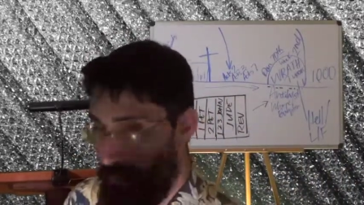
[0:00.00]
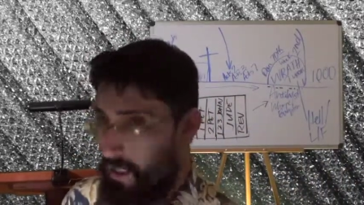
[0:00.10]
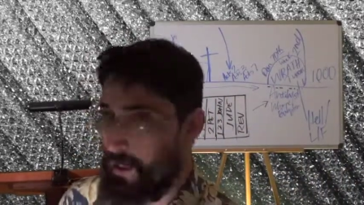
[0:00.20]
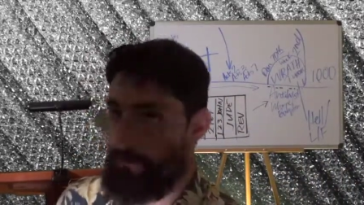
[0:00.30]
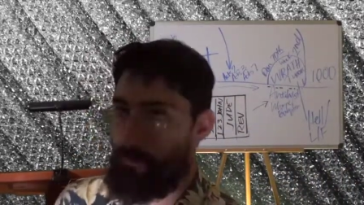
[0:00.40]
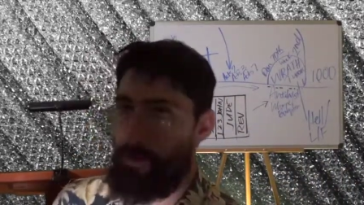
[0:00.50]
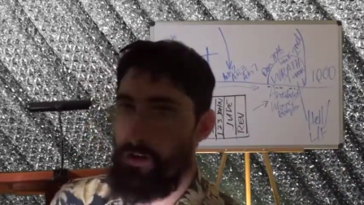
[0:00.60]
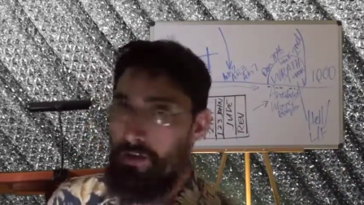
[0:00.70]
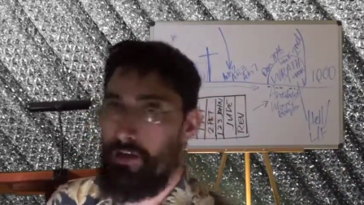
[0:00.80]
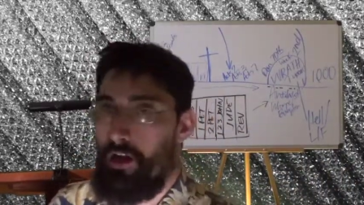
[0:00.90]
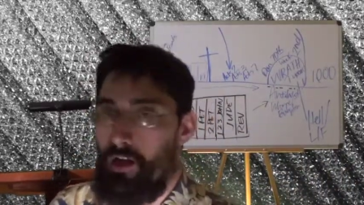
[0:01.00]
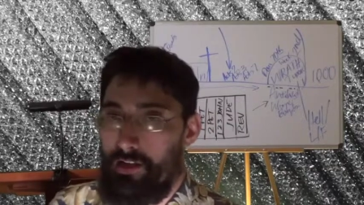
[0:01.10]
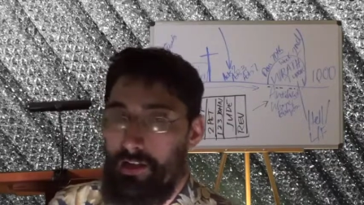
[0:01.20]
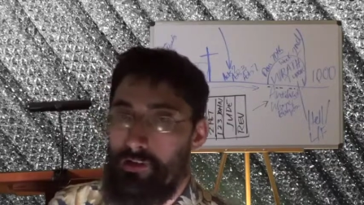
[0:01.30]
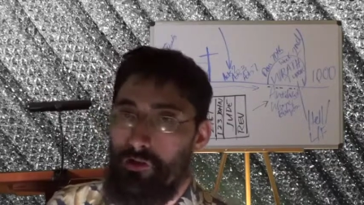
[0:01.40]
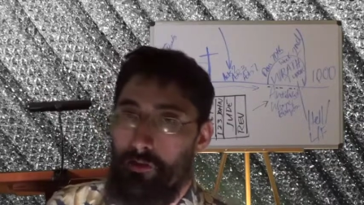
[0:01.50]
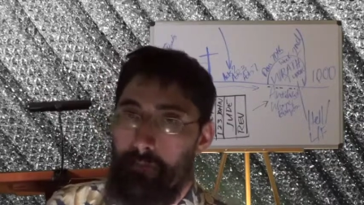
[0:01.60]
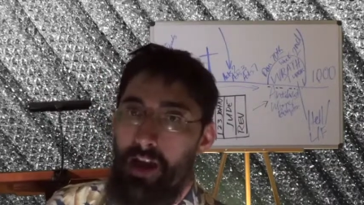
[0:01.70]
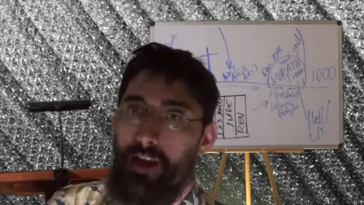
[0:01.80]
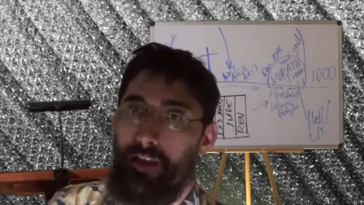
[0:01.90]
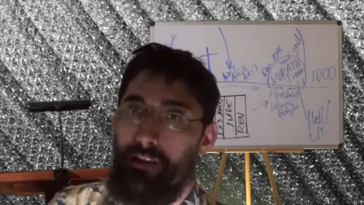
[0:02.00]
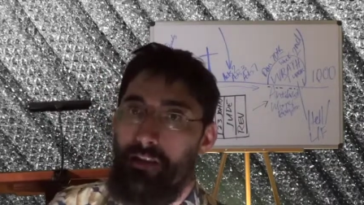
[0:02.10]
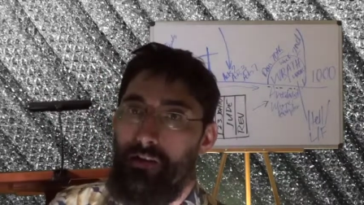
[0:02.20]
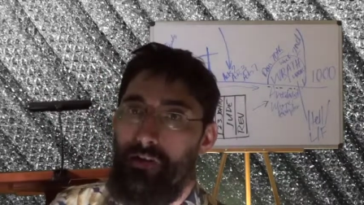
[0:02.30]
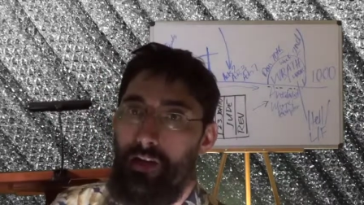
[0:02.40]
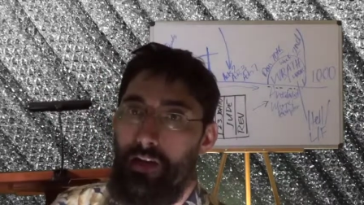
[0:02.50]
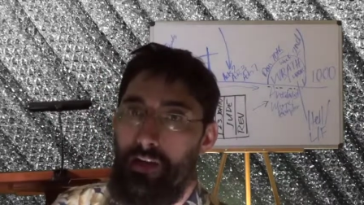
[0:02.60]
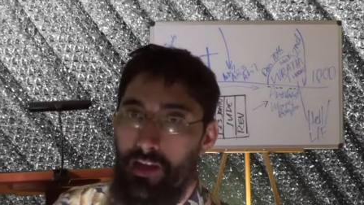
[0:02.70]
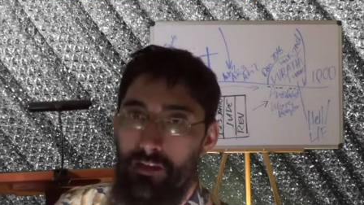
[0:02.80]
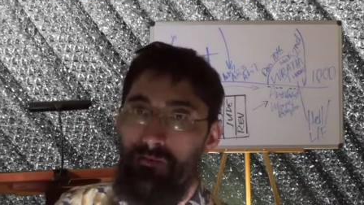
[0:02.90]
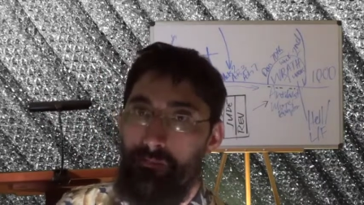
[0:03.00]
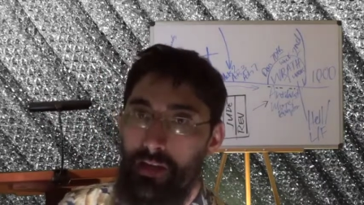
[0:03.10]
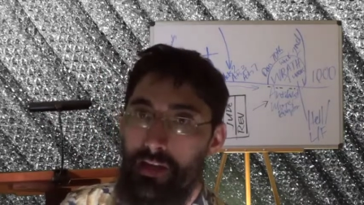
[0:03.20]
a knife against your back and they'll say, Give me